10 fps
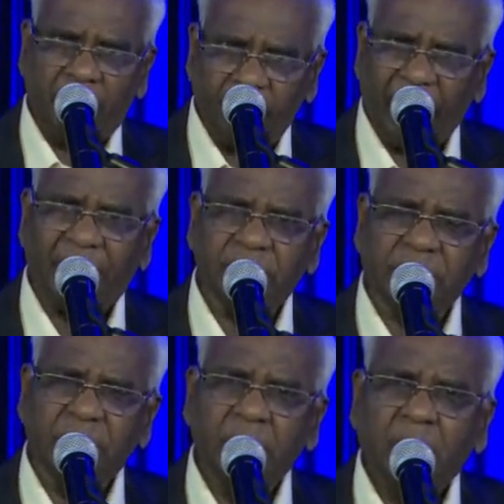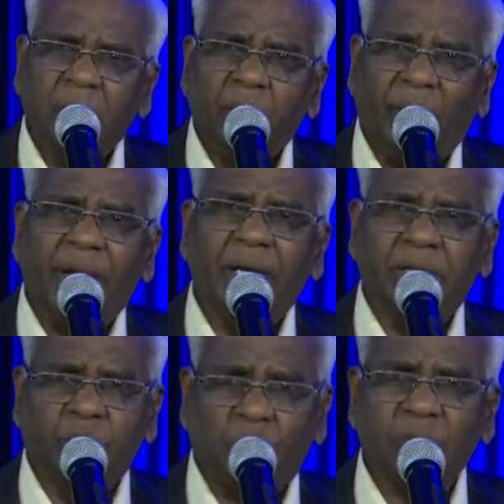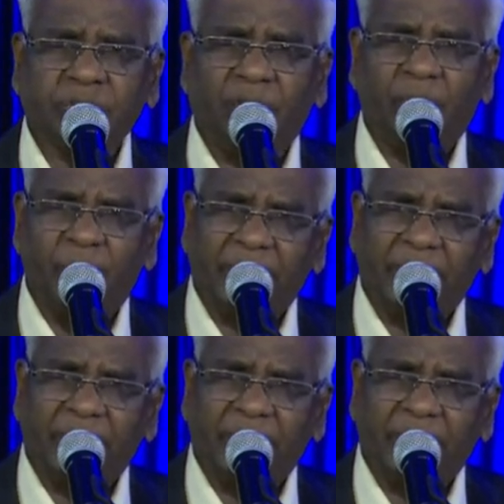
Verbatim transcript: event, when Joseph